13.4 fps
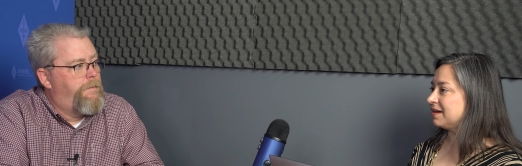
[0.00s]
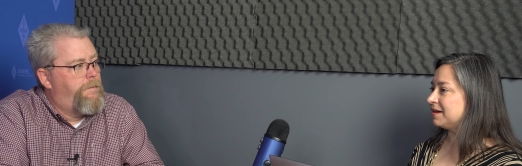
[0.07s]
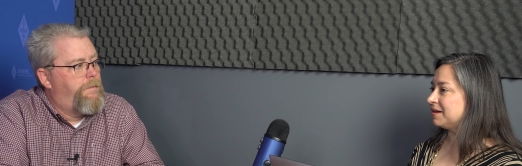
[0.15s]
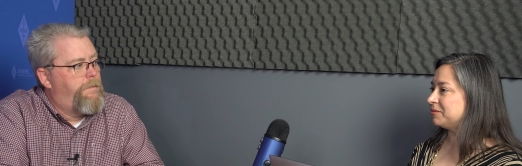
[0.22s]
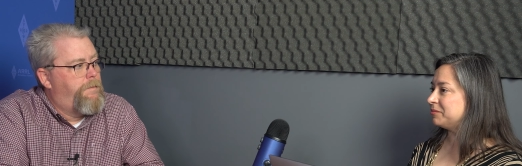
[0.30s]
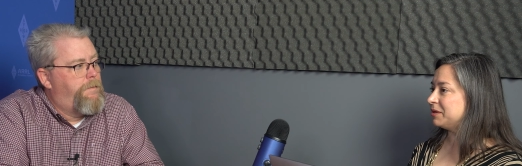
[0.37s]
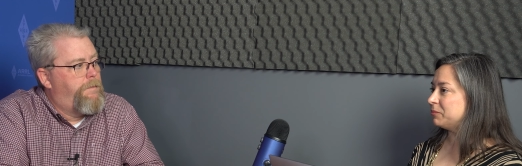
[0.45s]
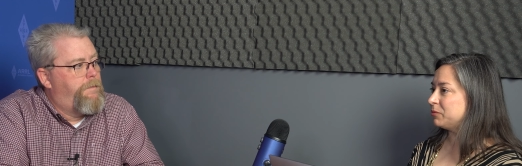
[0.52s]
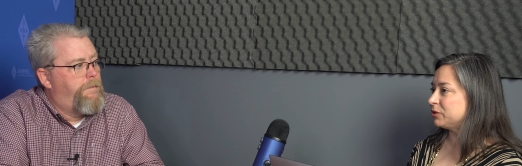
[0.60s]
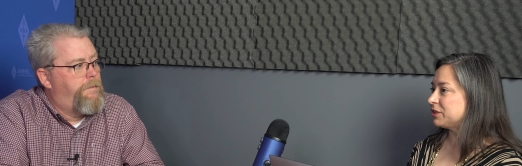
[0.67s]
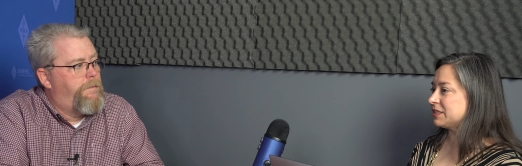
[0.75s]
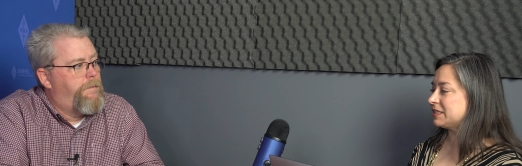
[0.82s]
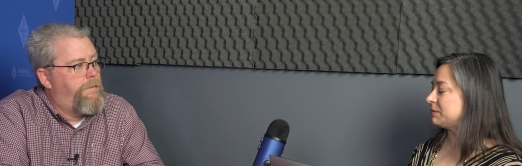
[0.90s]

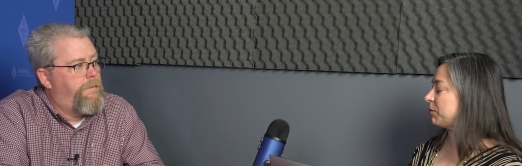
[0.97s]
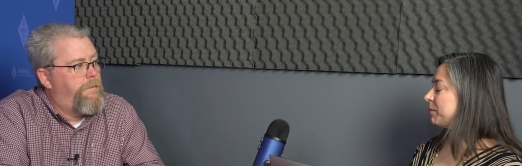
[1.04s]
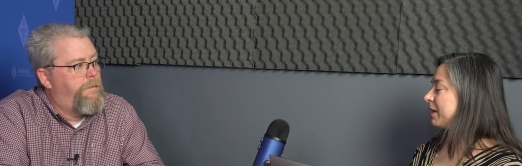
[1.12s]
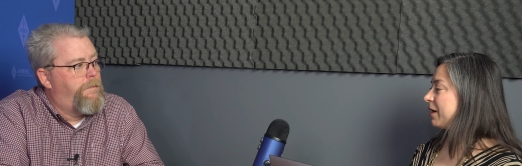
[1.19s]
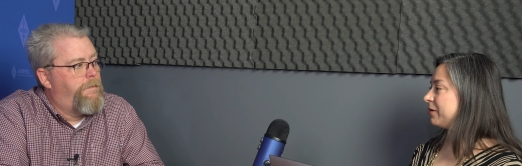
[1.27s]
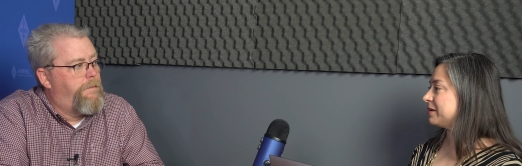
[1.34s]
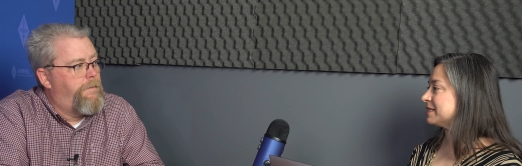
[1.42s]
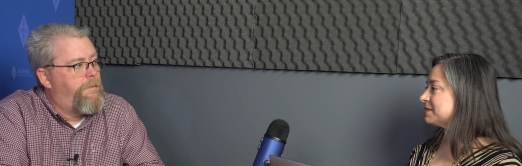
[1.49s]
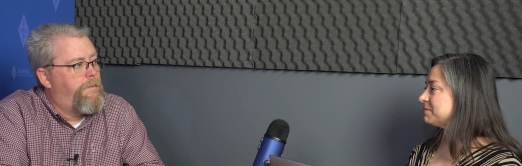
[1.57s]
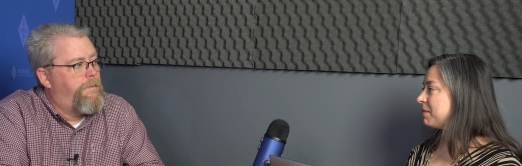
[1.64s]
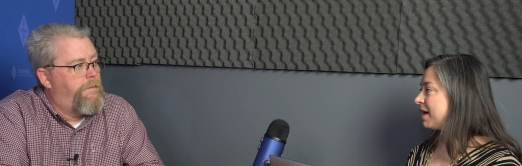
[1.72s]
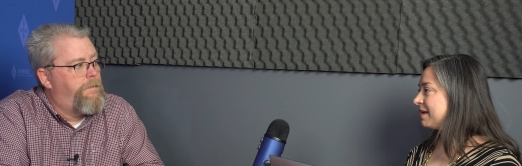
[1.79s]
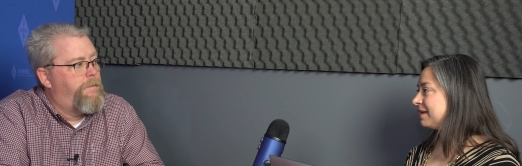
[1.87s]
Speaker 1: emergency preparedness
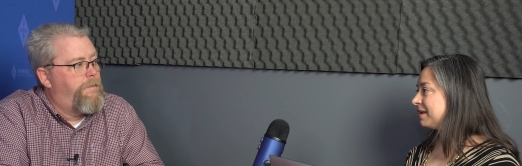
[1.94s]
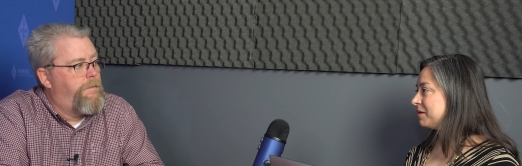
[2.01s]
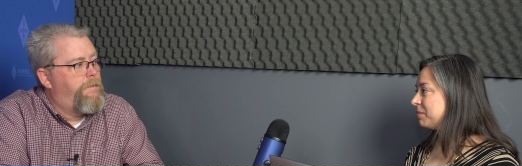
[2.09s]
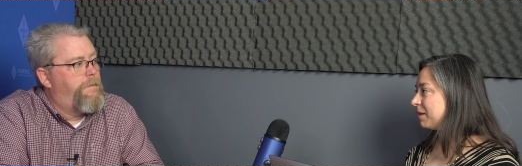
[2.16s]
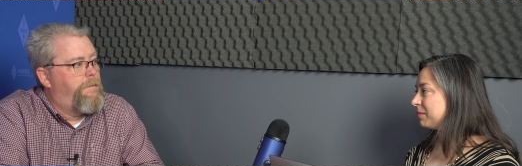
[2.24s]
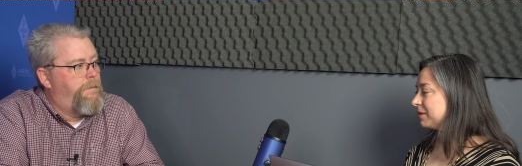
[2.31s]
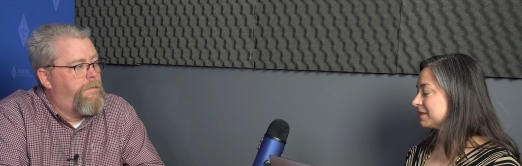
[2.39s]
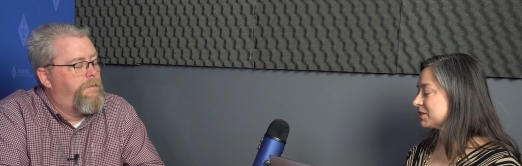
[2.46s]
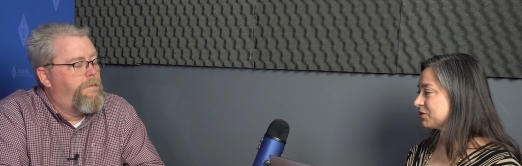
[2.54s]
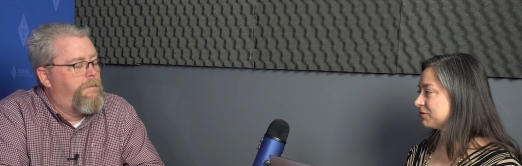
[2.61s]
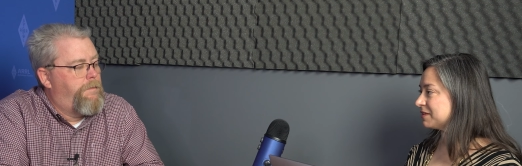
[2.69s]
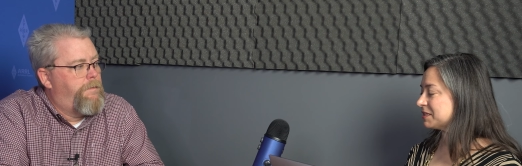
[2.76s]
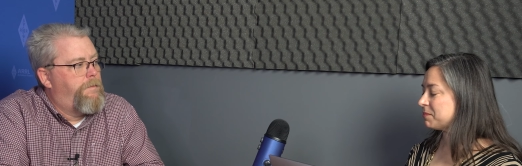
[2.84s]
minded, public
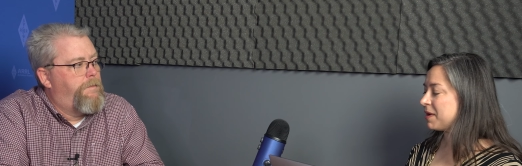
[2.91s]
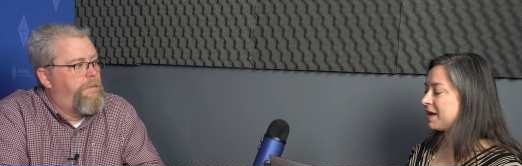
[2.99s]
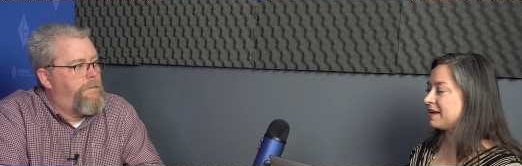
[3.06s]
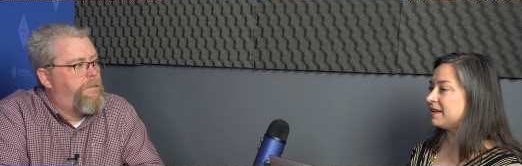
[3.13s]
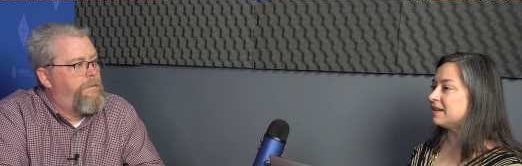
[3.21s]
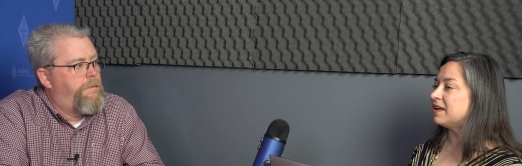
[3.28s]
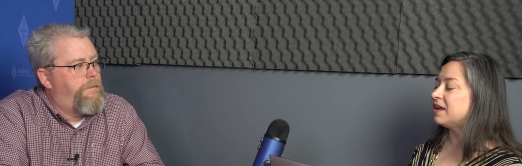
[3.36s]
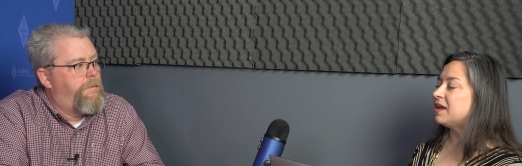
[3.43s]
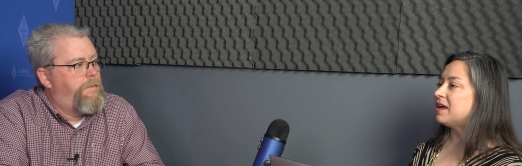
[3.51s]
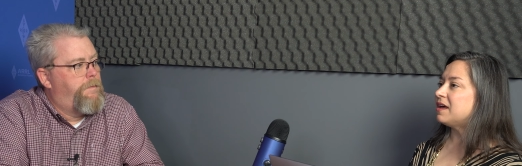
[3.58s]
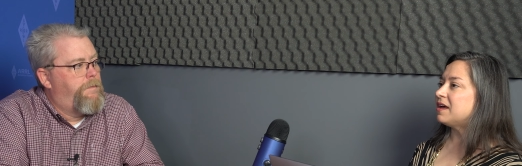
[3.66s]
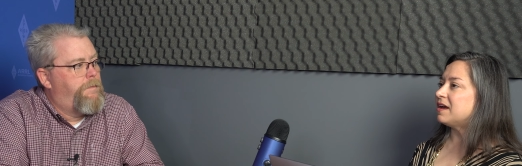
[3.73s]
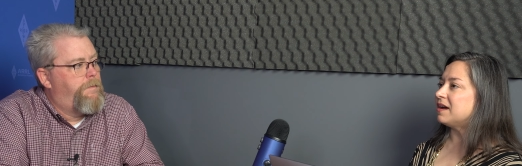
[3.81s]
service minded,
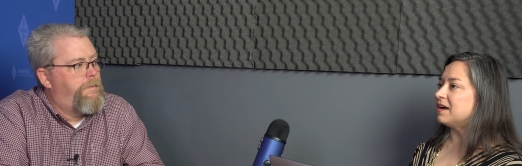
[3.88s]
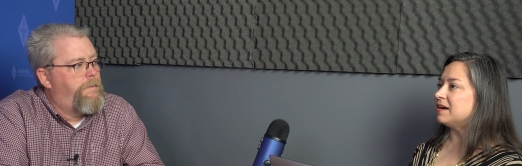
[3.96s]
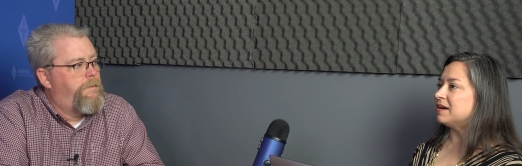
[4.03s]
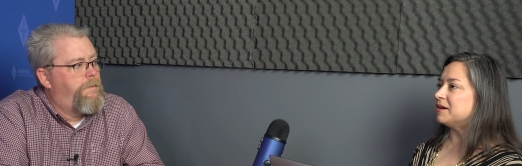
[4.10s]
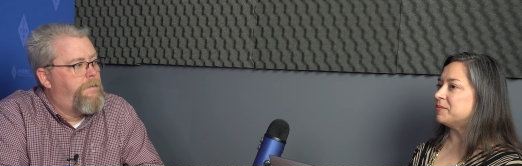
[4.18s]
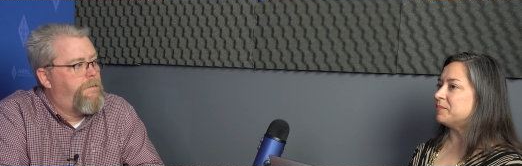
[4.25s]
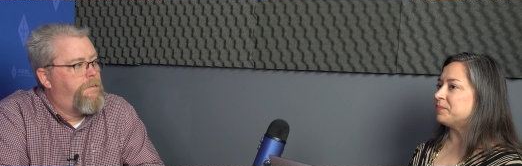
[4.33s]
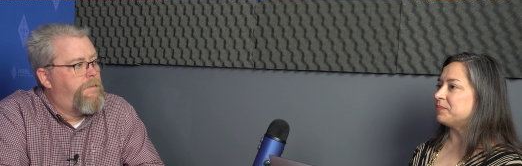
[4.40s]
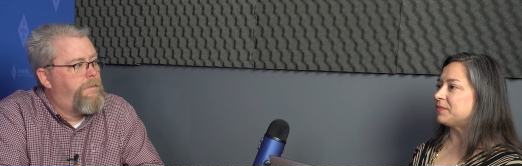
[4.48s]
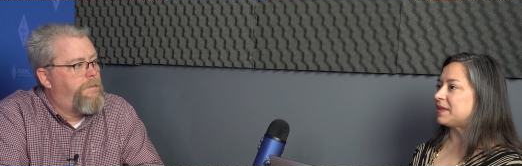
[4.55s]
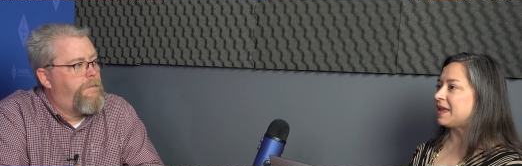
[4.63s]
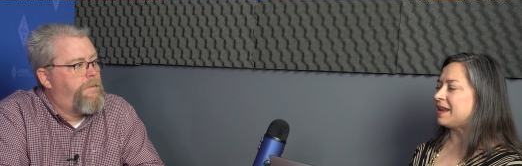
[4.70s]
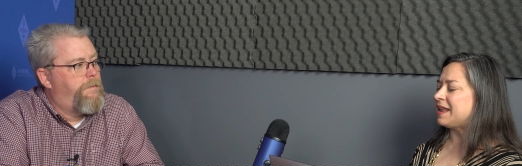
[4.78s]

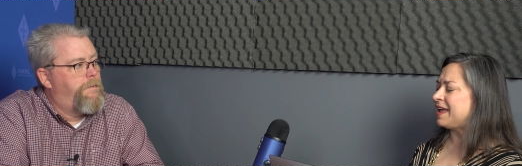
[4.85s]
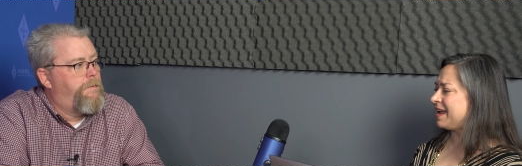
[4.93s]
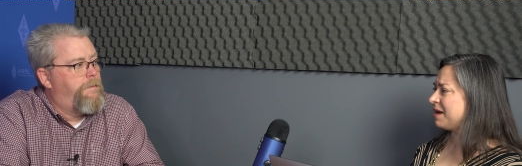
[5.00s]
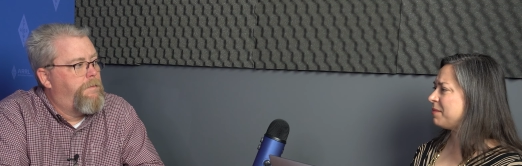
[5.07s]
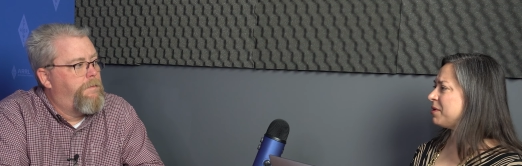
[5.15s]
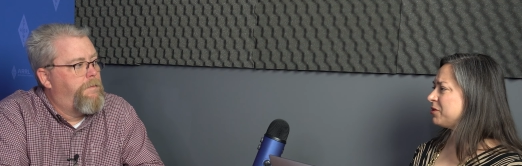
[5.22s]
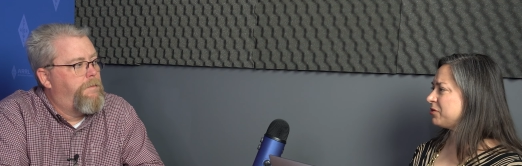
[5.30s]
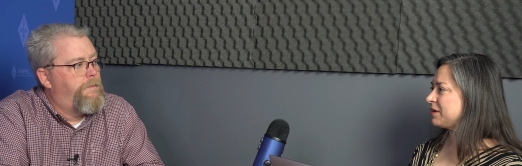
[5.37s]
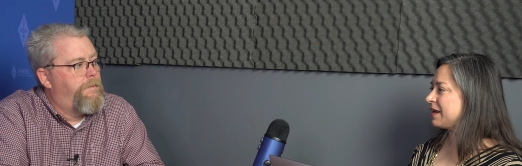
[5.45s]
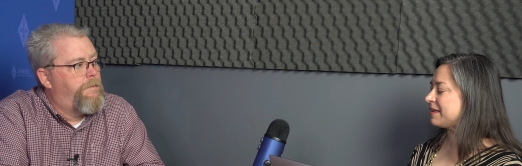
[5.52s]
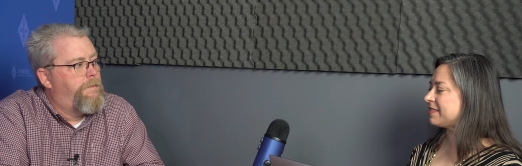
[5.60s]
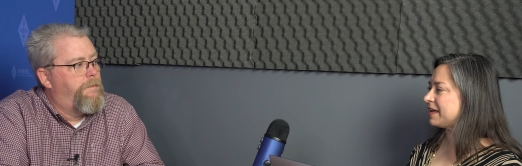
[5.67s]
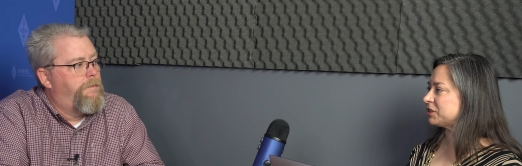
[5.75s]
can a ham
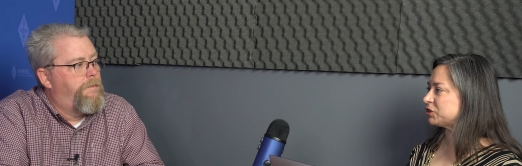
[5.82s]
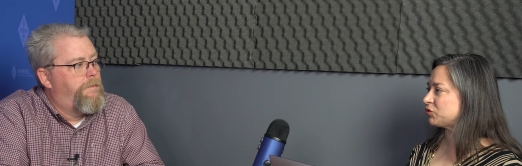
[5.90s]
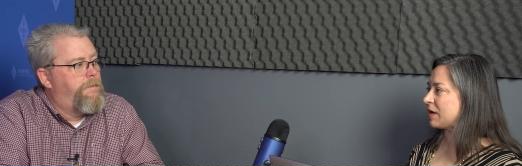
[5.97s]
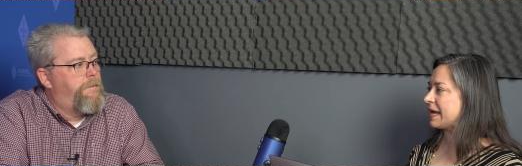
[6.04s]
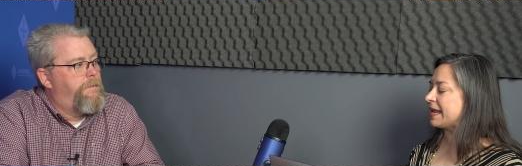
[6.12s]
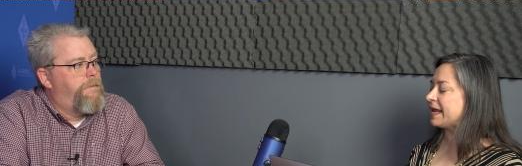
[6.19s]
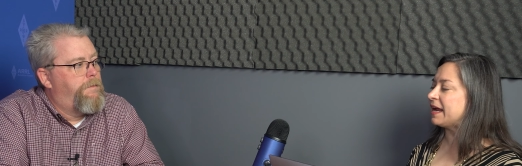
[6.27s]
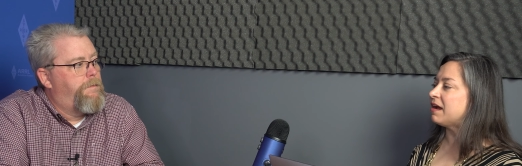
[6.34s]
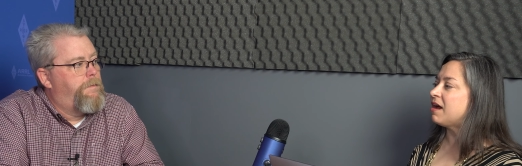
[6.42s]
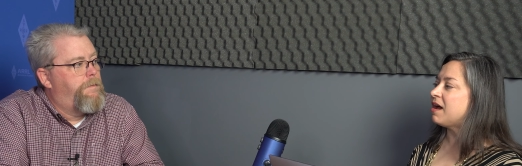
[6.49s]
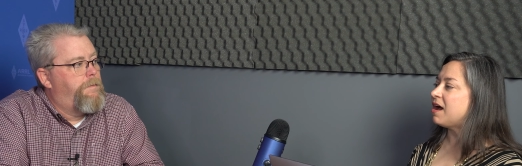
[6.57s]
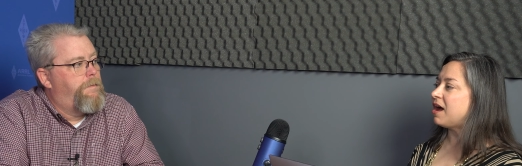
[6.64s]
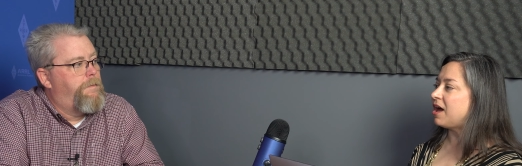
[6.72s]
undertake that training